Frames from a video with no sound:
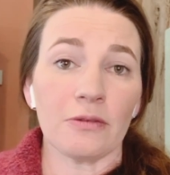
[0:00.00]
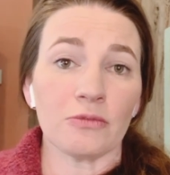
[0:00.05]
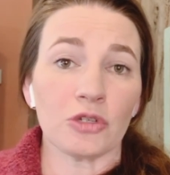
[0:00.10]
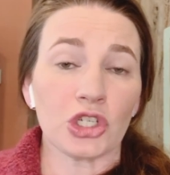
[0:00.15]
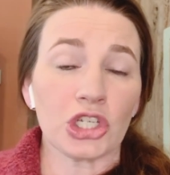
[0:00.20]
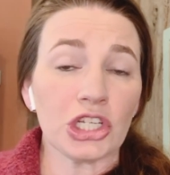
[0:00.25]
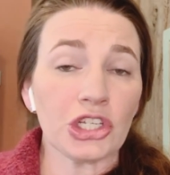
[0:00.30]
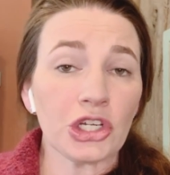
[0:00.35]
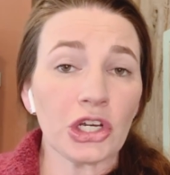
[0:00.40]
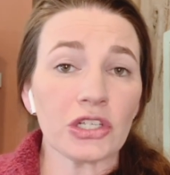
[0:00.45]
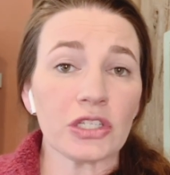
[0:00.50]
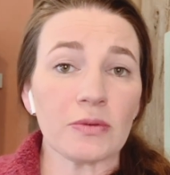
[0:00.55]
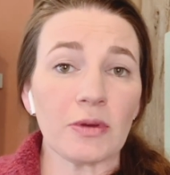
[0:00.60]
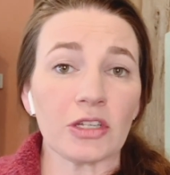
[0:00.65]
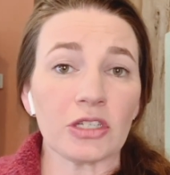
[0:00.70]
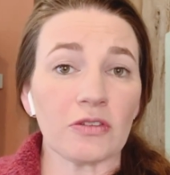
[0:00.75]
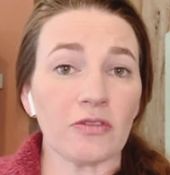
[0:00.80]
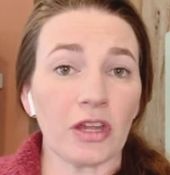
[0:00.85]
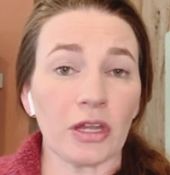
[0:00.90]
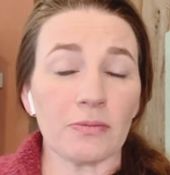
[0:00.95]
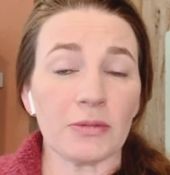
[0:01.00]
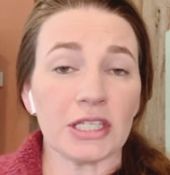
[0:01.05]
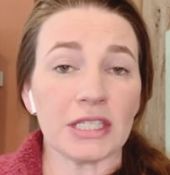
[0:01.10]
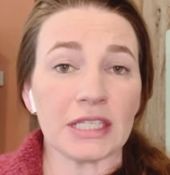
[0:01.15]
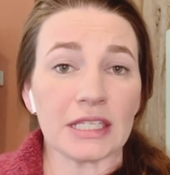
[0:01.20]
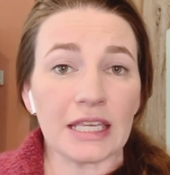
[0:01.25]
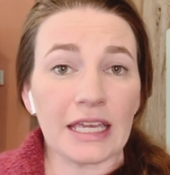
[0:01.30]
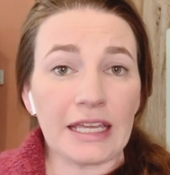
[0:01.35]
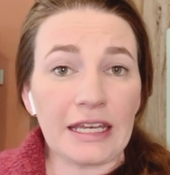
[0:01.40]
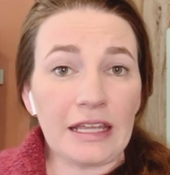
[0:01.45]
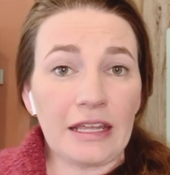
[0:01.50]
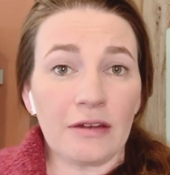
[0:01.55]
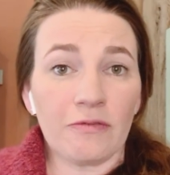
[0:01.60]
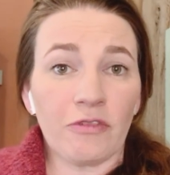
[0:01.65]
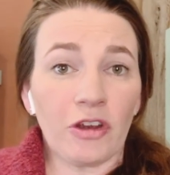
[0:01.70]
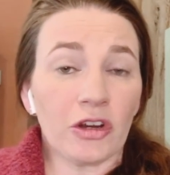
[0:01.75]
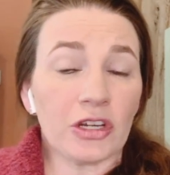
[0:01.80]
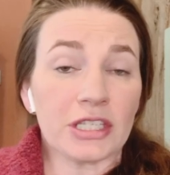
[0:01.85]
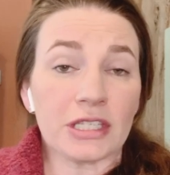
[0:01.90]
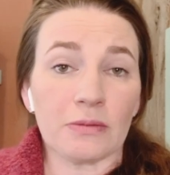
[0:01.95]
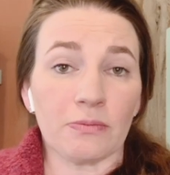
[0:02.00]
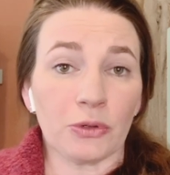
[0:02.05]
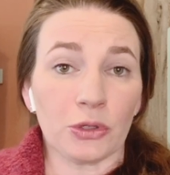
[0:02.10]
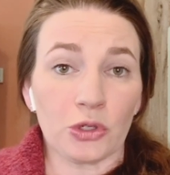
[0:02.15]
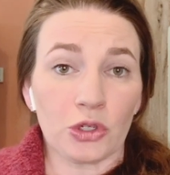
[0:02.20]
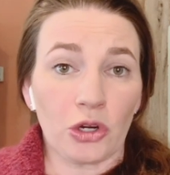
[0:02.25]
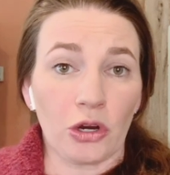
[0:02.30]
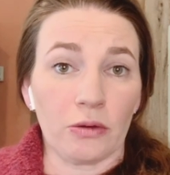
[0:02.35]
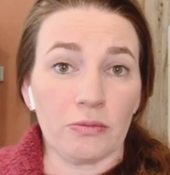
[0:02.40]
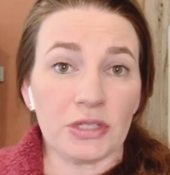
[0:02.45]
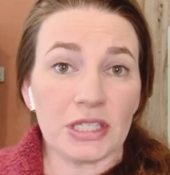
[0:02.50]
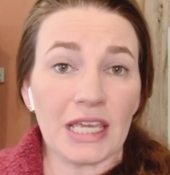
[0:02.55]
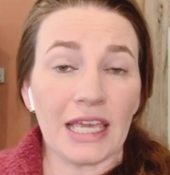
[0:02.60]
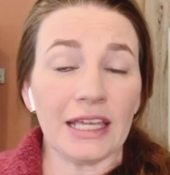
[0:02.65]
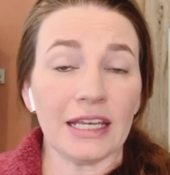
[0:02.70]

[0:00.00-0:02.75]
She talks about development slate in very simple terms.